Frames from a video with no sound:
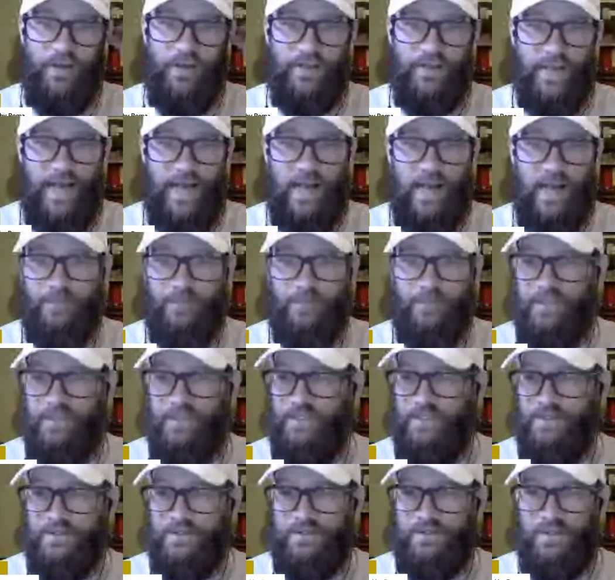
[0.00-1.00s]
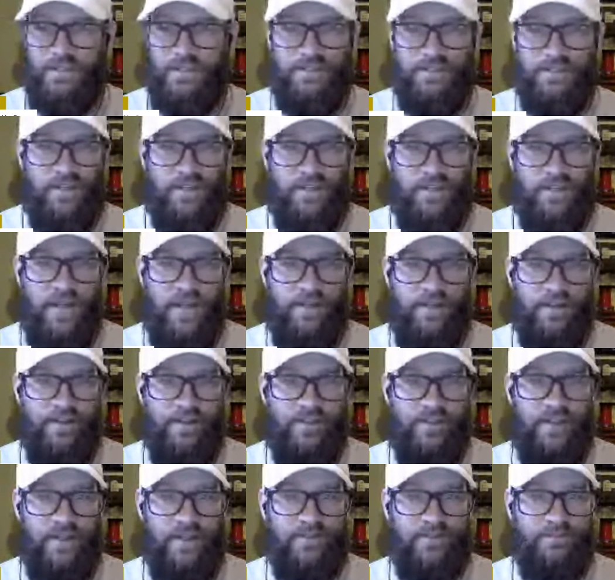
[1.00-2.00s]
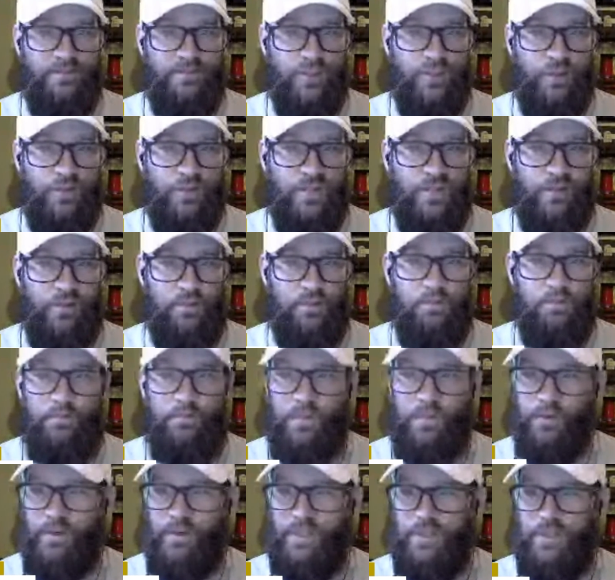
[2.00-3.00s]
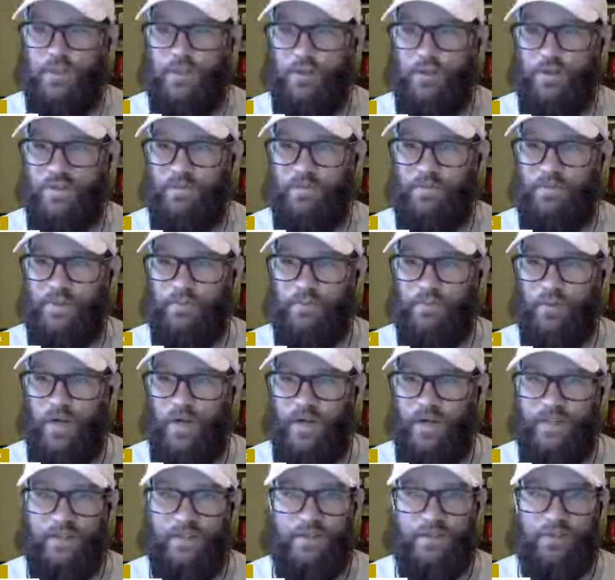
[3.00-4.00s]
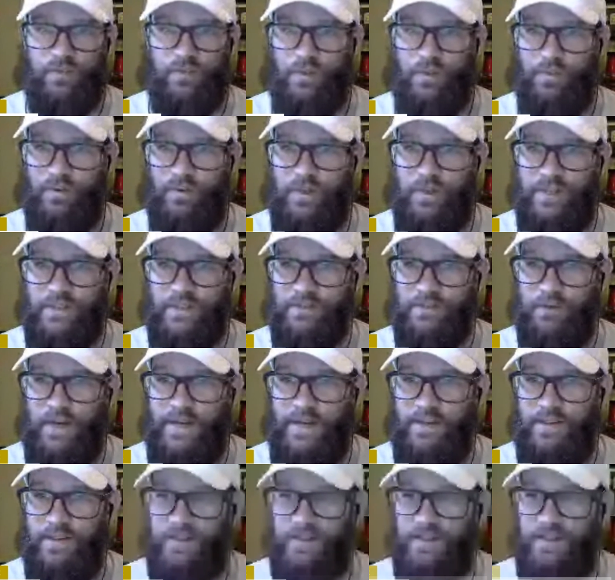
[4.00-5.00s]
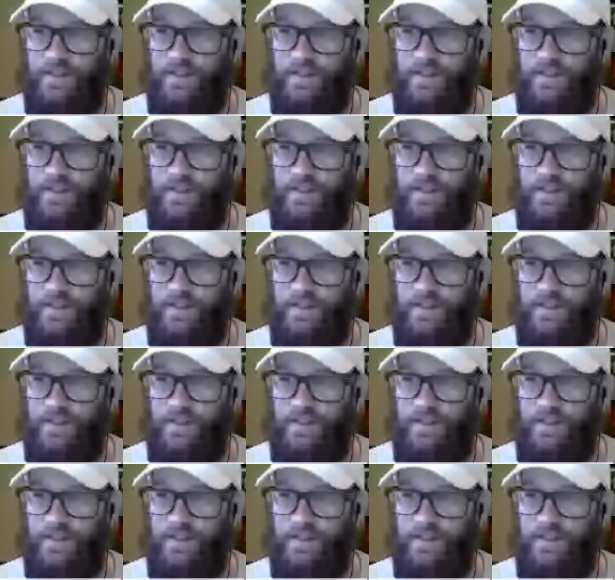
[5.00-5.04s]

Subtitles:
Yeah, I mean, he's the guy that Jose Mourinho has been brought in to replace, right?